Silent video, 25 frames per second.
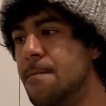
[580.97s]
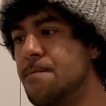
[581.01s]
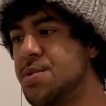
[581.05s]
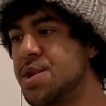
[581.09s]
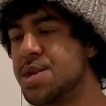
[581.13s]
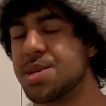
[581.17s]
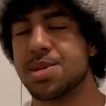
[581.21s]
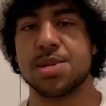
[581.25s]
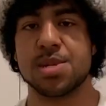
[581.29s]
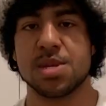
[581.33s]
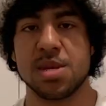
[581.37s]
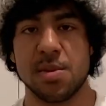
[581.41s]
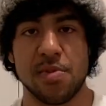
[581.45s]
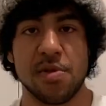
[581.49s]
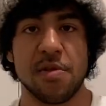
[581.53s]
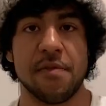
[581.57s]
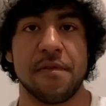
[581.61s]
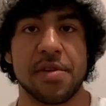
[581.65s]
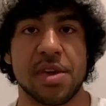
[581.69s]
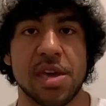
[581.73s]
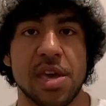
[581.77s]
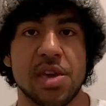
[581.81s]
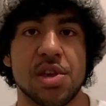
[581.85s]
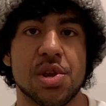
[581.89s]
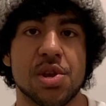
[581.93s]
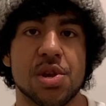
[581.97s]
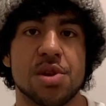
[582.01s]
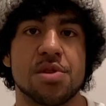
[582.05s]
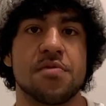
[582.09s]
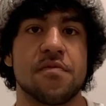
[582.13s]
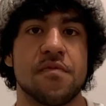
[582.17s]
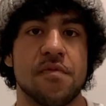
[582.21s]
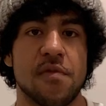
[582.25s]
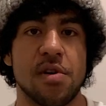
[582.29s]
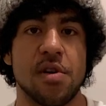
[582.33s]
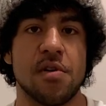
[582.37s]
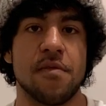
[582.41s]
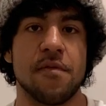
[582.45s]
just a simplification
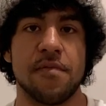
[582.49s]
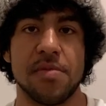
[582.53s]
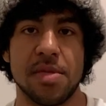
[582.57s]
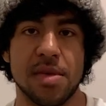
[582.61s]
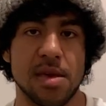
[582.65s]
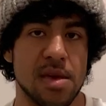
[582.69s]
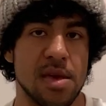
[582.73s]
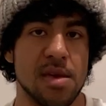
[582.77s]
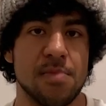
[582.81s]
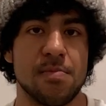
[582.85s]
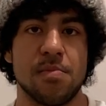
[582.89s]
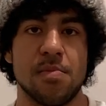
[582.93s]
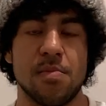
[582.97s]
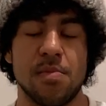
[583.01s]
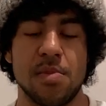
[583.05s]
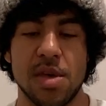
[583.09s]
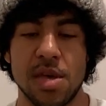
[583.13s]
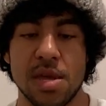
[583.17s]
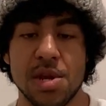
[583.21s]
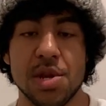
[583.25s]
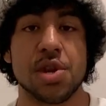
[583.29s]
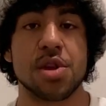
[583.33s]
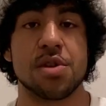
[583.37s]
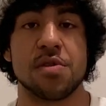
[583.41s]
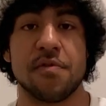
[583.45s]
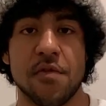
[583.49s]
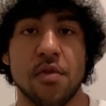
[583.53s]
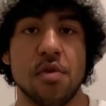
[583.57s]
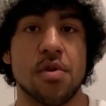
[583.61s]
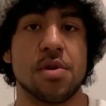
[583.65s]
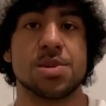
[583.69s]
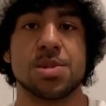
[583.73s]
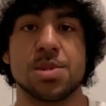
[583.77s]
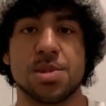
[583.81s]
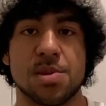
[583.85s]
of the engine, of course.